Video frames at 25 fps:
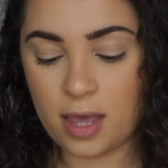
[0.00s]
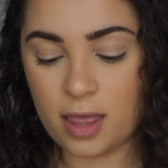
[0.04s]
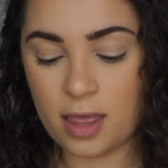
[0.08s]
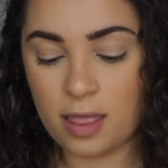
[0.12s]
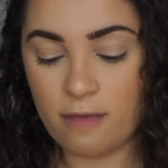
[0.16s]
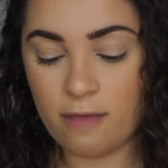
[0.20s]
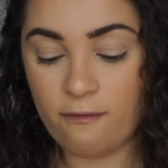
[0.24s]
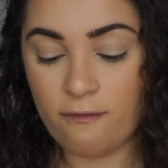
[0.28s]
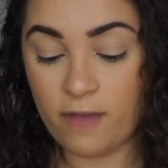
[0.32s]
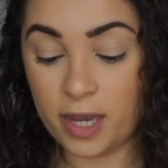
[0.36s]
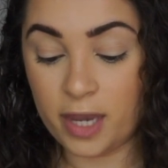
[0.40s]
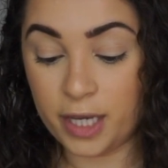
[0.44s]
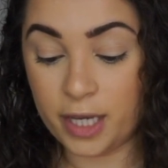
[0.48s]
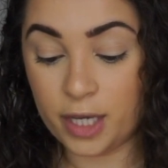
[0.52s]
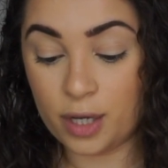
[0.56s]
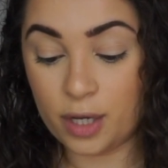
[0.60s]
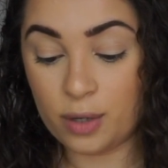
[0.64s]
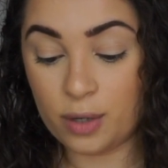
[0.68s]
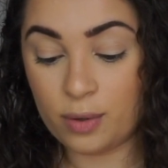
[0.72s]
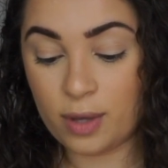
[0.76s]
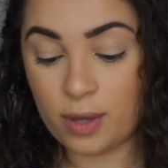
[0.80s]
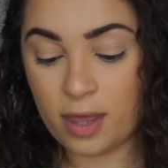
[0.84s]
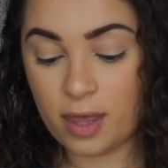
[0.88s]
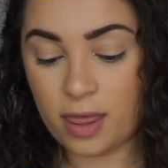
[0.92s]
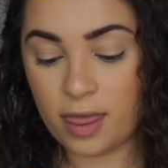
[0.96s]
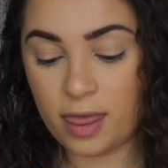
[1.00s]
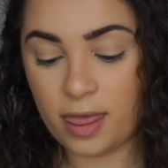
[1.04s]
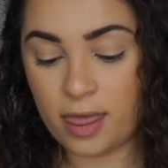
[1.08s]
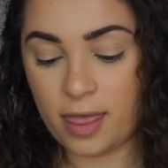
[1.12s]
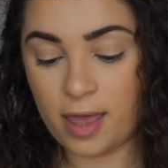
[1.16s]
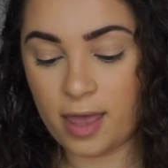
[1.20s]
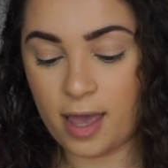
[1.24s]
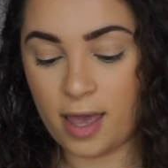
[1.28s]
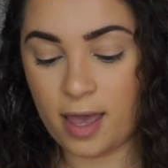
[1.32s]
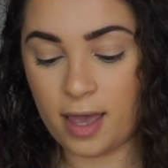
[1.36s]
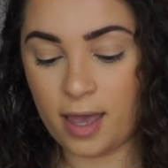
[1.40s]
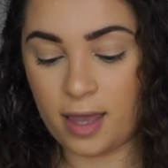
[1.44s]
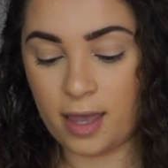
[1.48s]
the video,
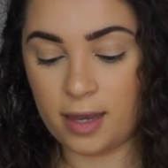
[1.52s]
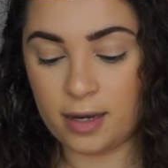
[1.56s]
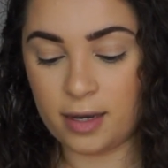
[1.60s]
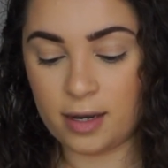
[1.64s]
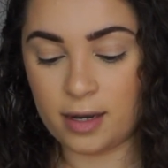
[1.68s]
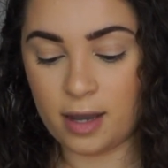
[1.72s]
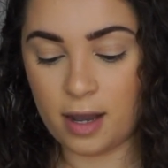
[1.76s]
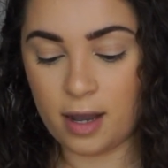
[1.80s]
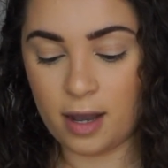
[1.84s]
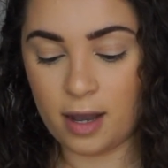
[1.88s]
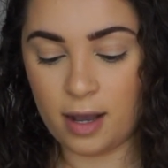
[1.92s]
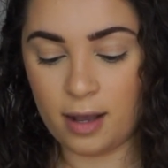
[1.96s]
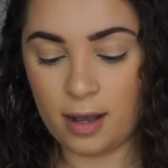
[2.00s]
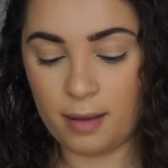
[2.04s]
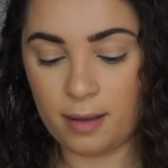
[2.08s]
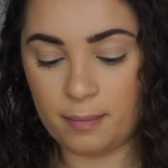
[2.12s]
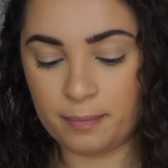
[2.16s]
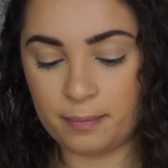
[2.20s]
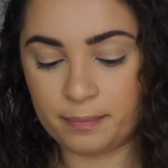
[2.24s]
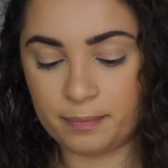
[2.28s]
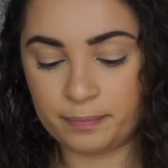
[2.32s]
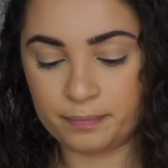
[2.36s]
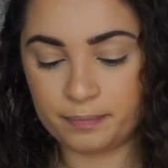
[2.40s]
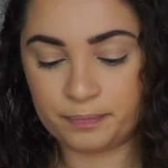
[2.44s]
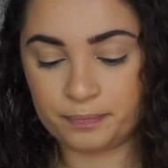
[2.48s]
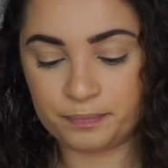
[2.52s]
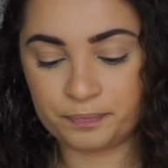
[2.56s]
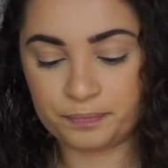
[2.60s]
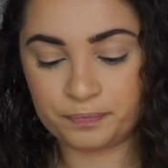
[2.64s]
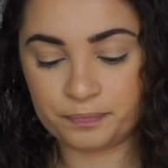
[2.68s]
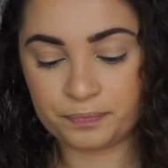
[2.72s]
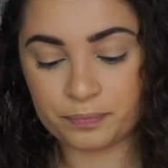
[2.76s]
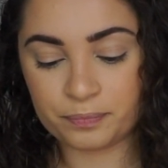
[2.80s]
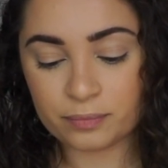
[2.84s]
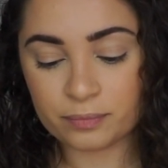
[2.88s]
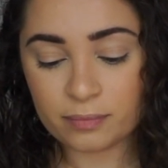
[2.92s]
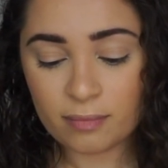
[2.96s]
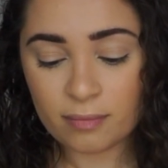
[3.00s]
then
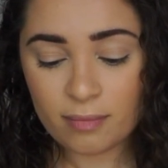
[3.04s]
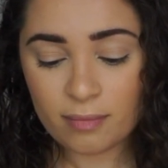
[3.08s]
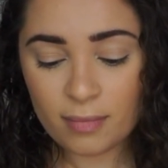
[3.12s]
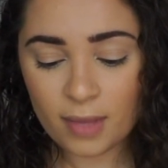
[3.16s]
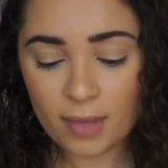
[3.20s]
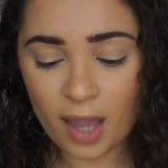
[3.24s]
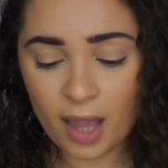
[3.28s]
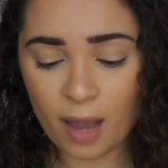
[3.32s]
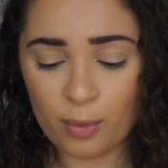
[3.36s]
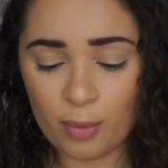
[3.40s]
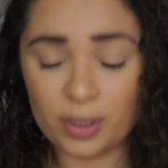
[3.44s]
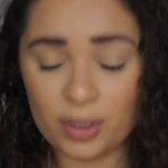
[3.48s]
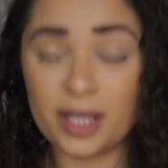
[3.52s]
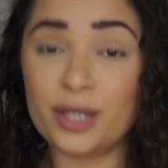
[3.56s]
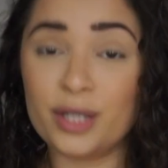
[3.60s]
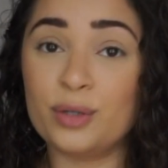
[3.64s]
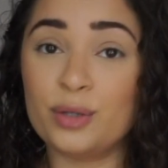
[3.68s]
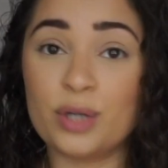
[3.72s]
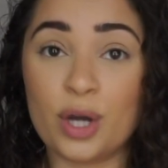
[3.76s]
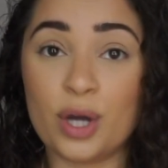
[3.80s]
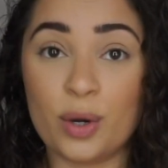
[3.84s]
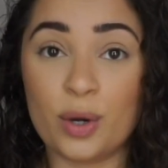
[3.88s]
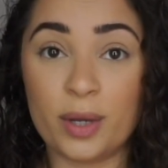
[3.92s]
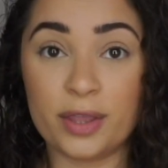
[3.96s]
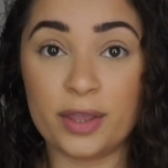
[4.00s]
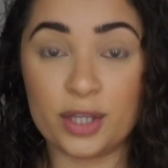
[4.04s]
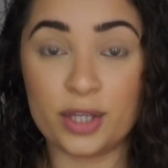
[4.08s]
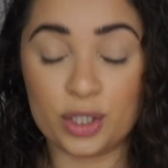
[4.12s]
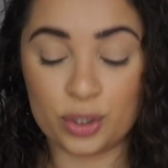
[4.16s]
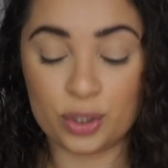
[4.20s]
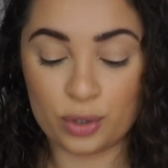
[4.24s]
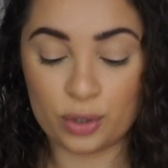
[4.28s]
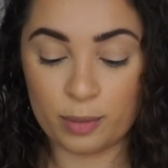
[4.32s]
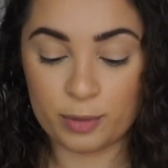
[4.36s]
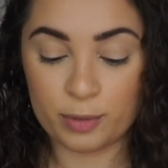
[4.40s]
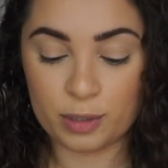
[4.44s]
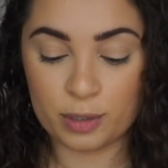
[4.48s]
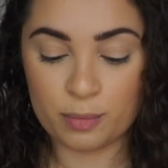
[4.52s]
I will let you know in the
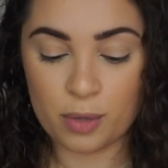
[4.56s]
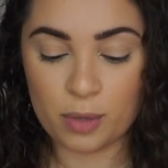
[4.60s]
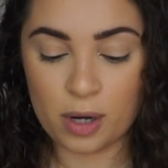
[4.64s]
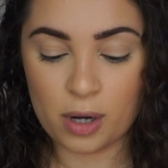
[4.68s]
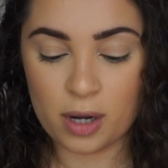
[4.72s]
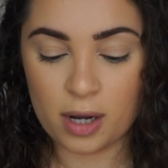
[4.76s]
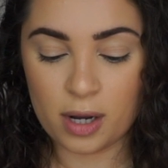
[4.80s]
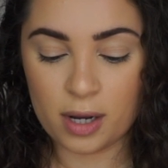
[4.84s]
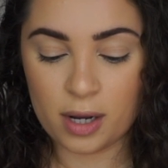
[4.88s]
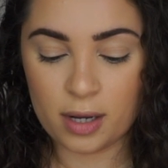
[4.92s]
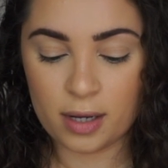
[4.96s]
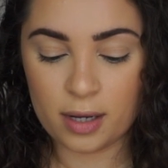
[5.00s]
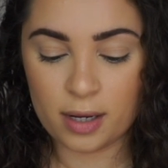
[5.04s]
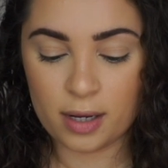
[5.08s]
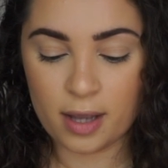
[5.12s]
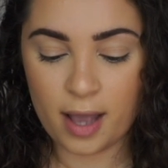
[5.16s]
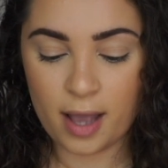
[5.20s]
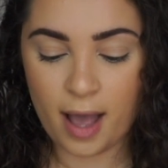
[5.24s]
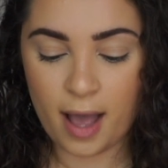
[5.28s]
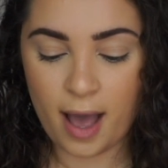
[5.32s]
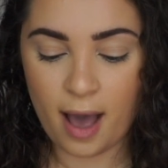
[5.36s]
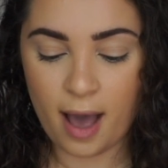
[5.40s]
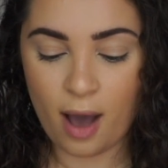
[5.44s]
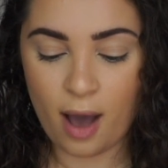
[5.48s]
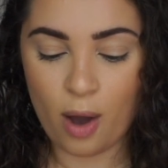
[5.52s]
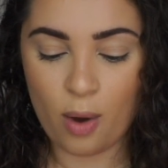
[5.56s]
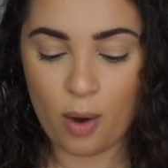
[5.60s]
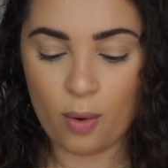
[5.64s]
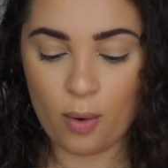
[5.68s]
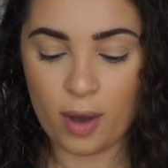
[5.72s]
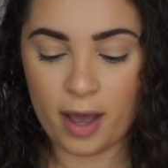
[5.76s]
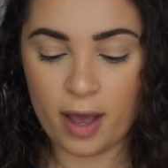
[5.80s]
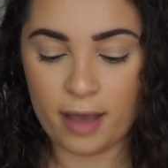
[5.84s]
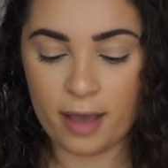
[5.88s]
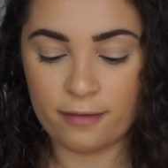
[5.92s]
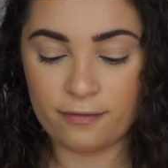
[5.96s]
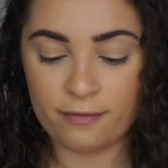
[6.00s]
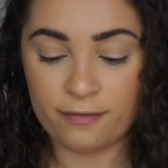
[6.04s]
description bar how
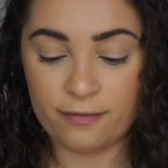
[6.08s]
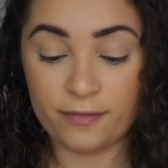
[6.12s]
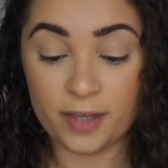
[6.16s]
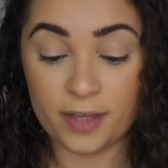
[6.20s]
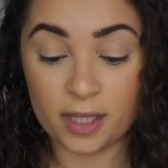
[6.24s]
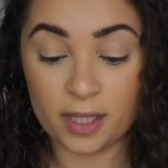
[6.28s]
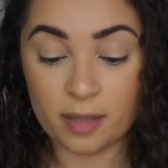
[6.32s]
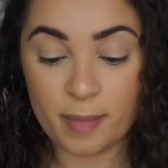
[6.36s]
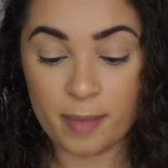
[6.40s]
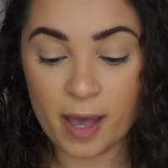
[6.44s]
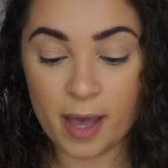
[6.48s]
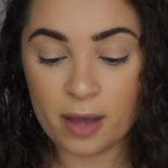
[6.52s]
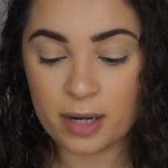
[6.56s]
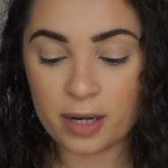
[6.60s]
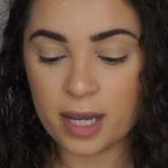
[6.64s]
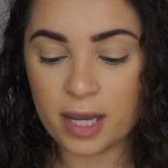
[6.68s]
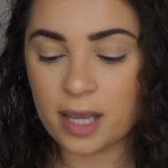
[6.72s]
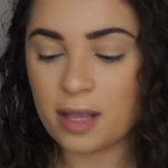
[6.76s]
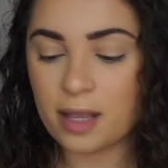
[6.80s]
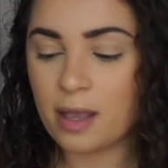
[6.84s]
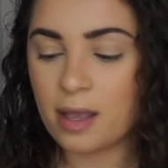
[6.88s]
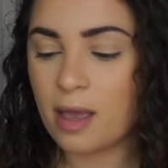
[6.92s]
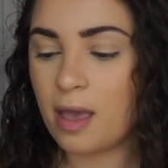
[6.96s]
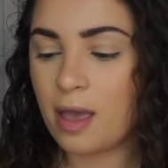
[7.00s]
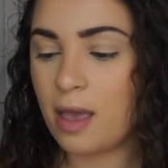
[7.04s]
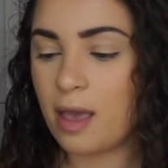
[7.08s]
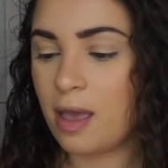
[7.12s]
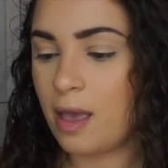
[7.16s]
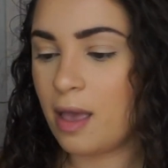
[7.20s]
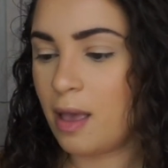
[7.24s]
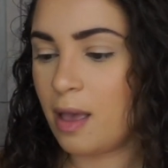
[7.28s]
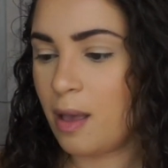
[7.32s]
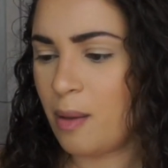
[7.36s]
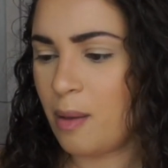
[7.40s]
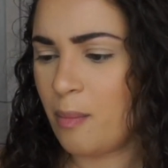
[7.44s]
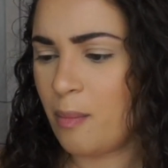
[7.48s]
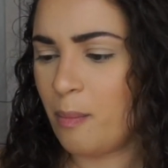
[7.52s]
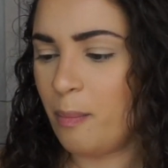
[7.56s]
I feel about it.
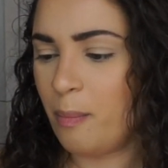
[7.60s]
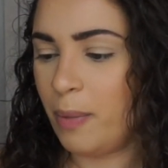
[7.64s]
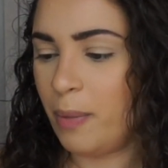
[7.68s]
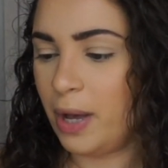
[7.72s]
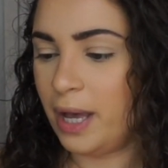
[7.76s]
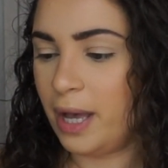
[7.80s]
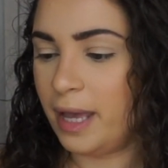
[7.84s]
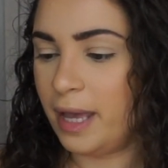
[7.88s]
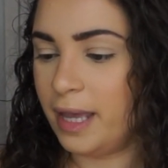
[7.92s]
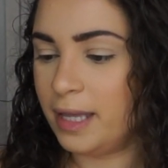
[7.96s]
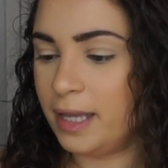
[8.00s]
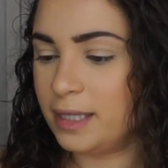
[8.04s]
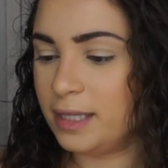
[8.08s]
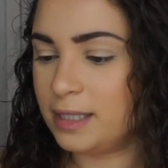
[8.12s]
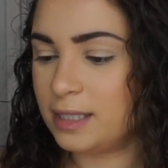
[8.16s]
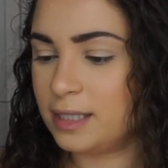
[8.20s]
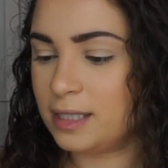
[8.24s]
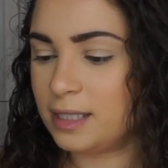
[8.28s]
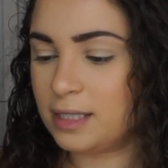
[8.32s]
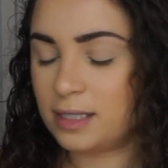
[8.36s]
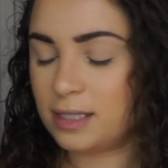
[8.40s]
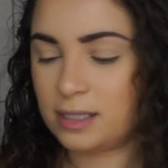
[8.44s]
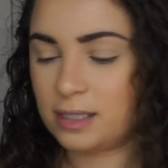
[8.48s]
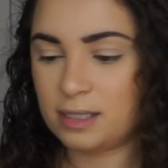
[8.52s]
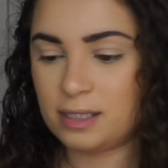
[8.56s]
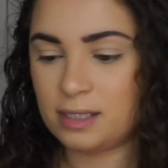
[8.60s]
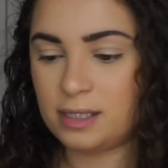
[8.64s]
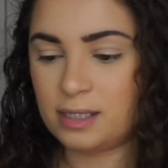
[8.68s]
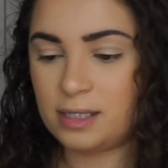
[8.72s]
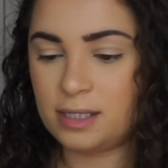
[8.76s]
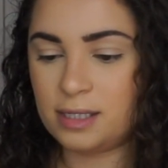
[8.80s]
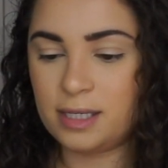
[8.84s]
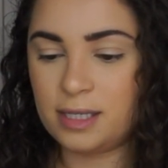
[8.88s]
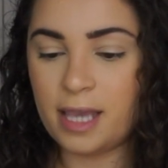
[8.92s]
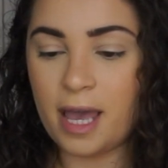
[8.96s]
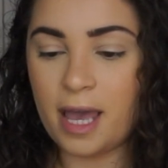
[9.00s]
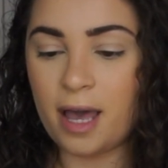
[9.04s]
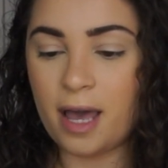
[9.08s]
But
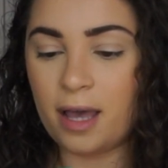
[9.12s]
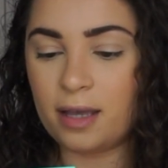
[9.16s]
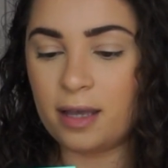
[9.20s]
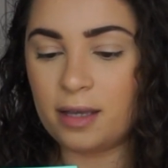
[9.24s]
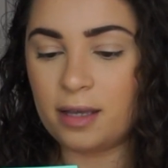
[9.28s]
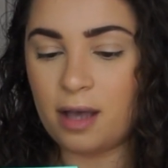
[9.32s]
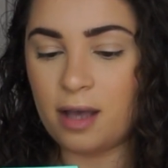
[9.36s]
yeah,